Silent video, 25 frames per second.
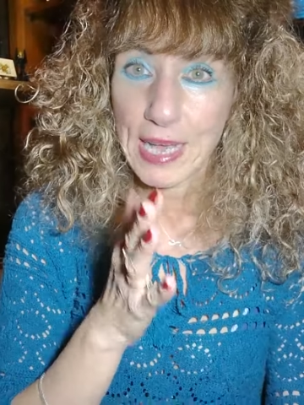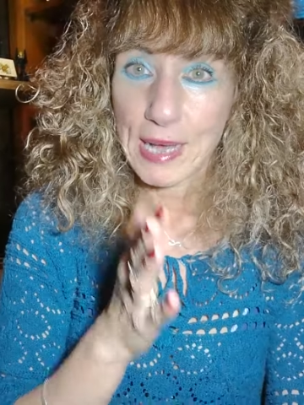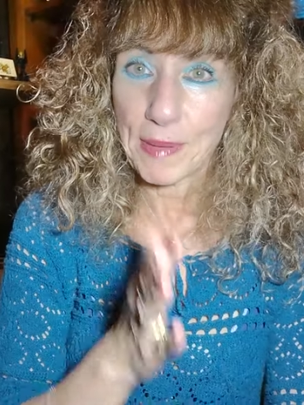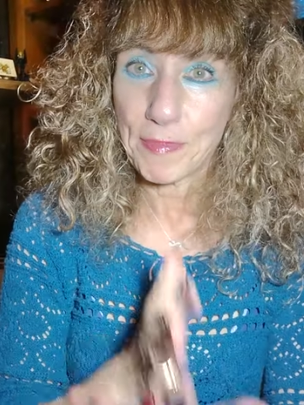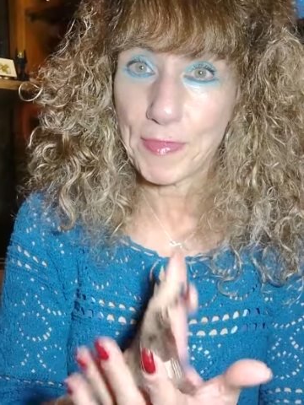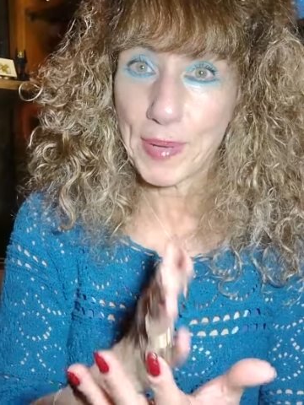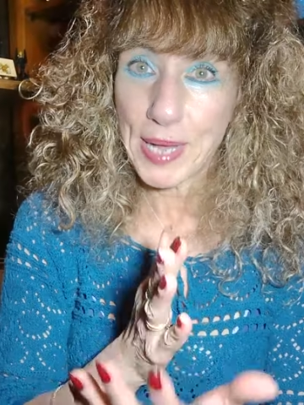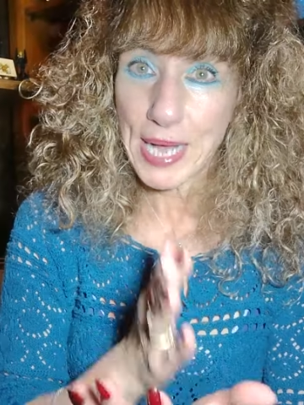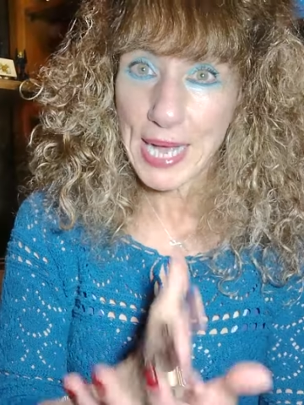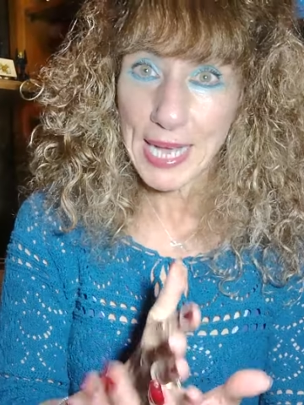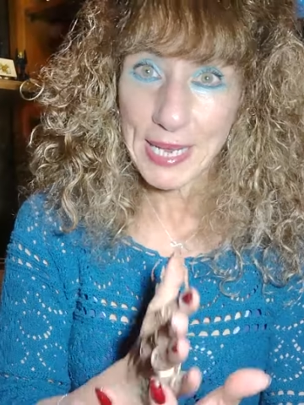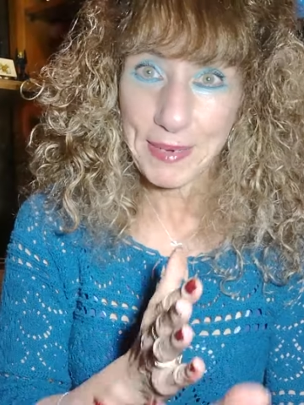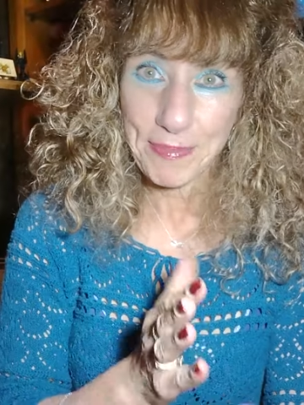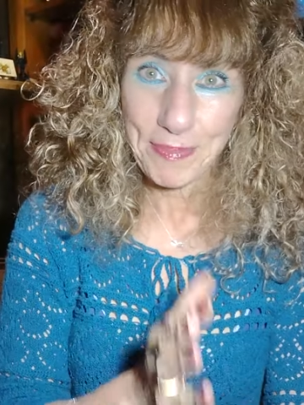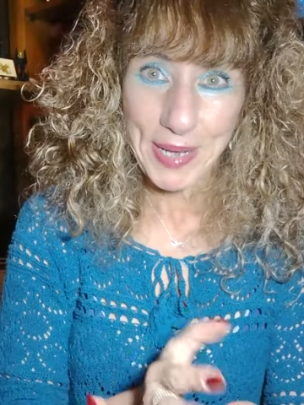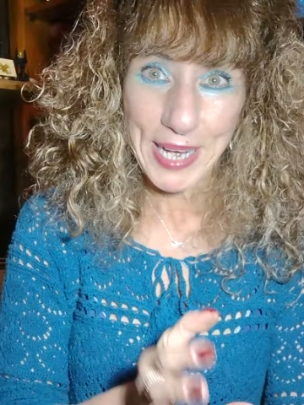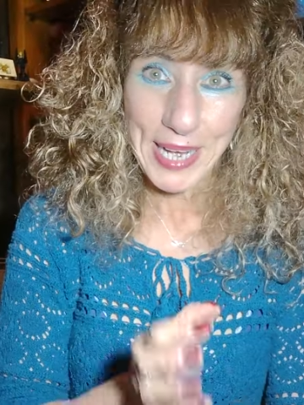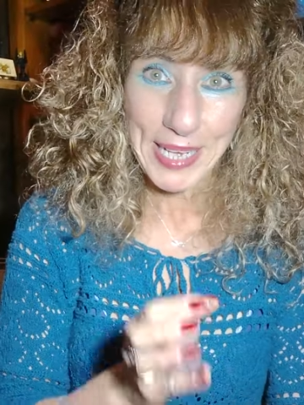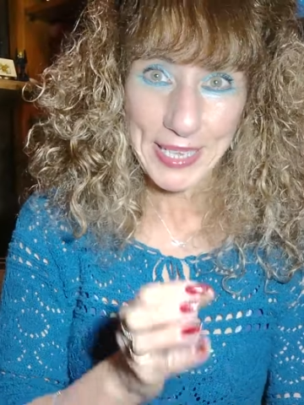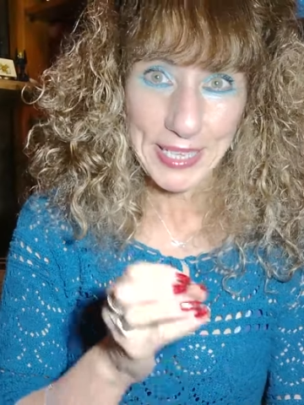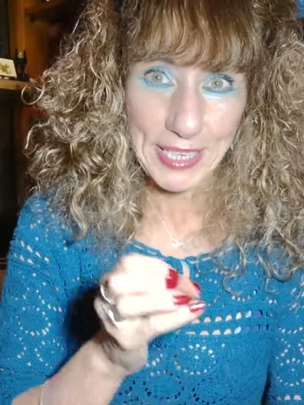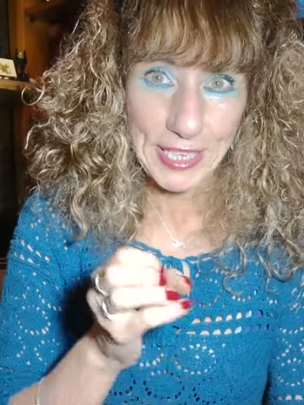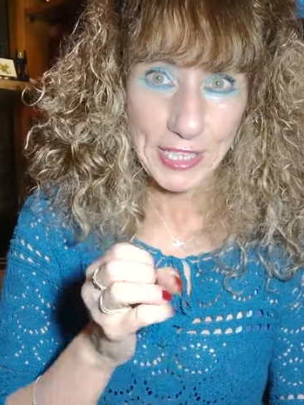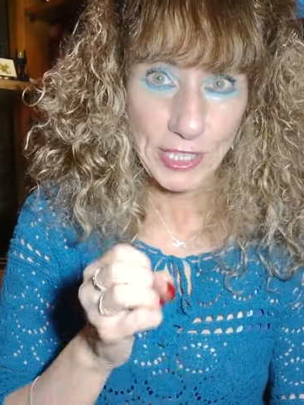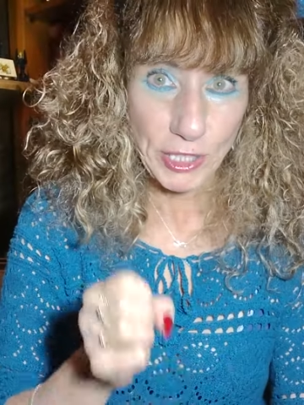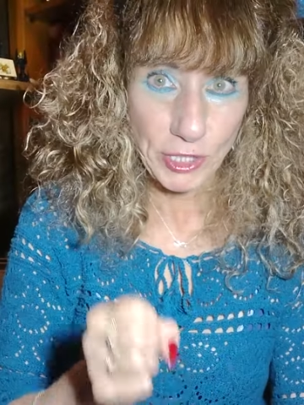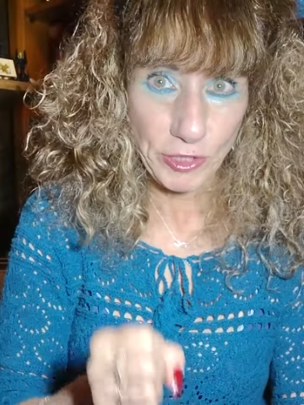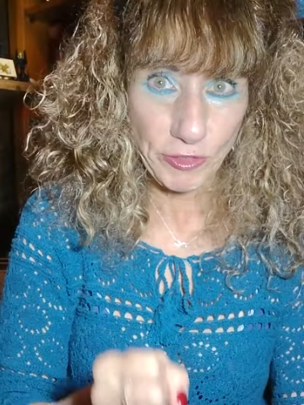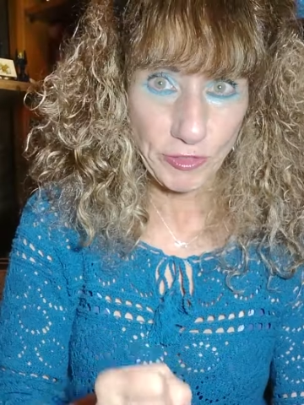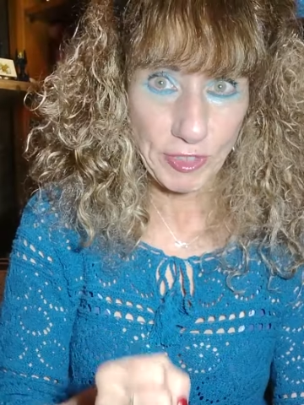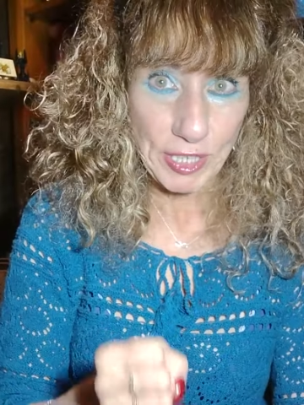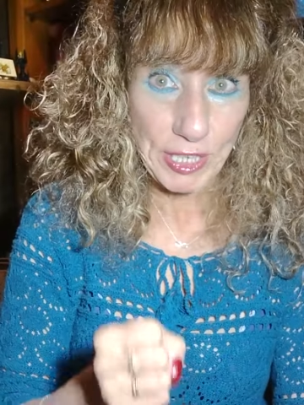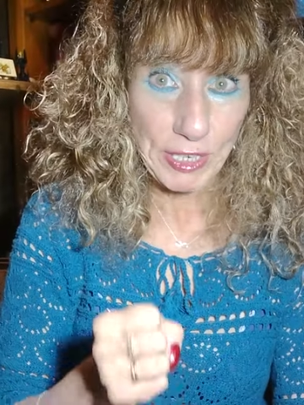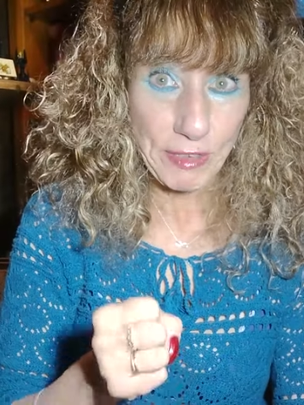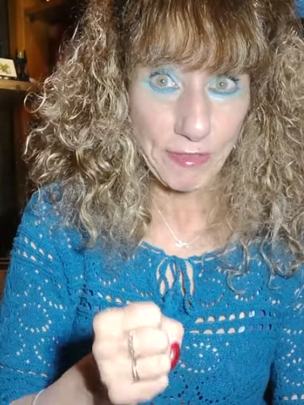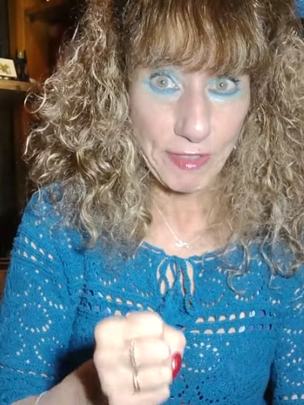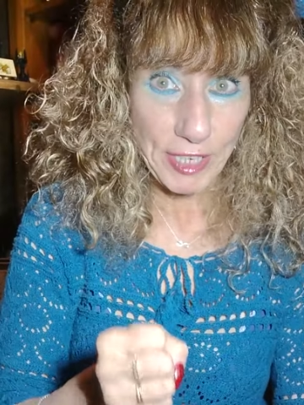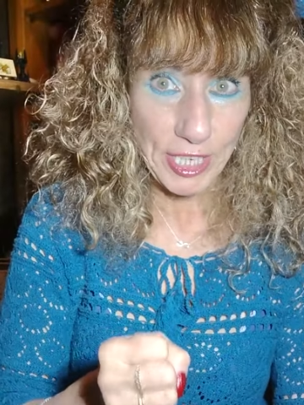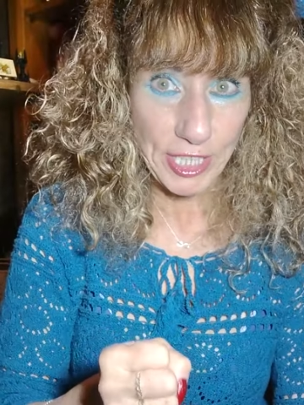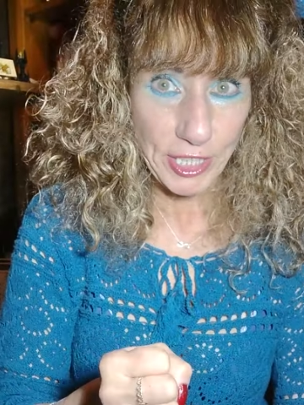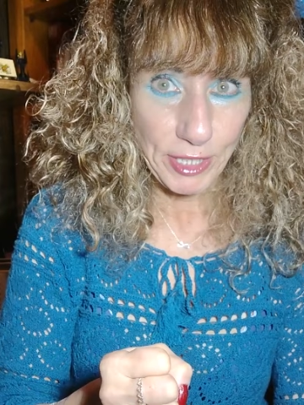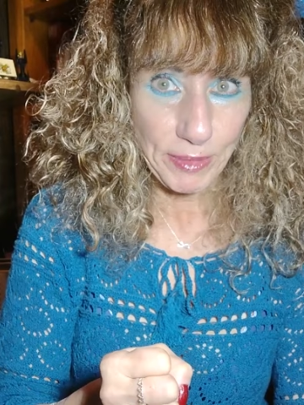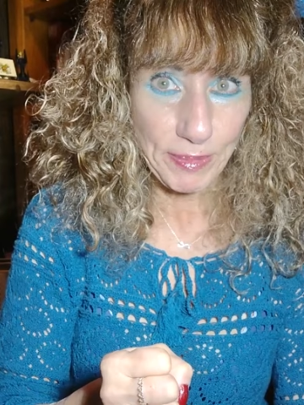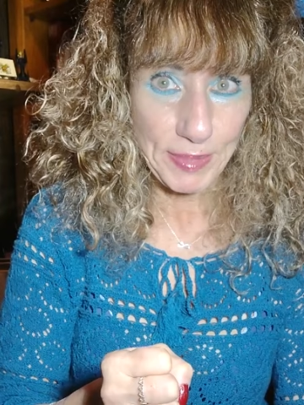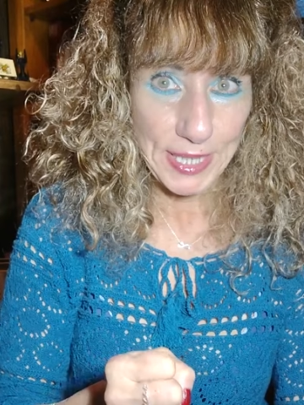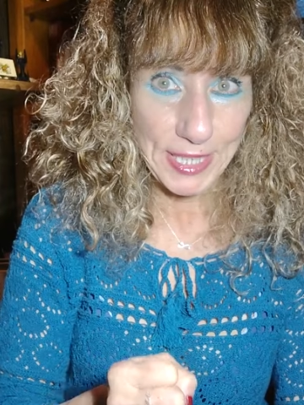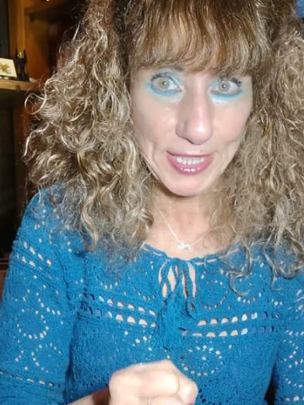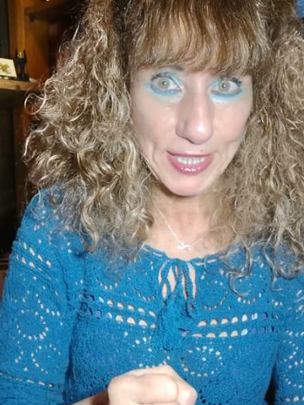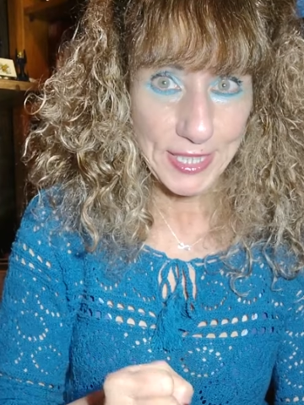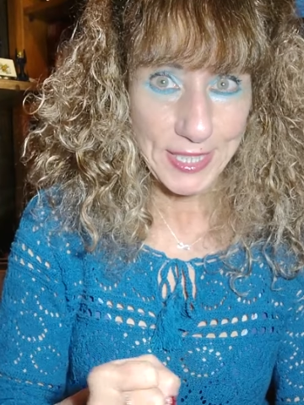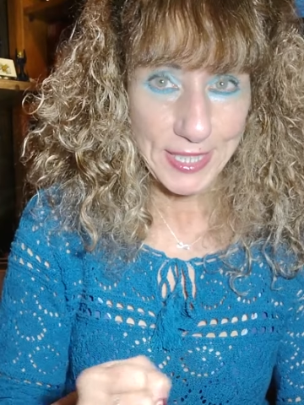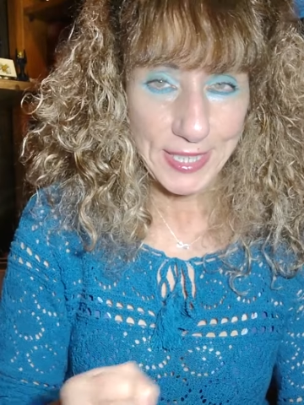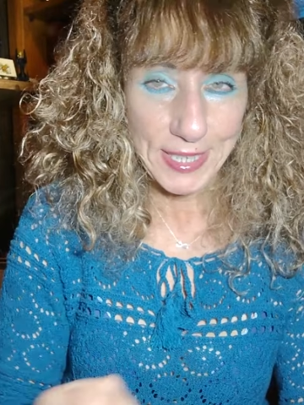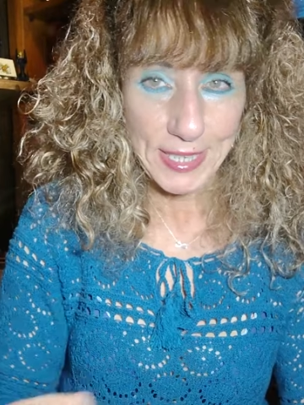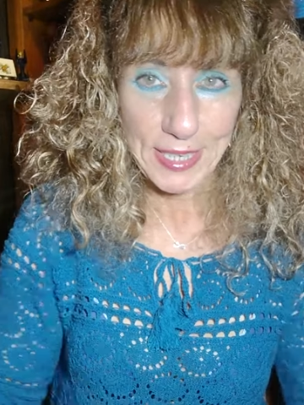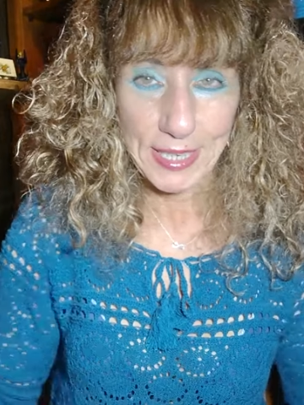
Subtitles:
abide by their strict regimen.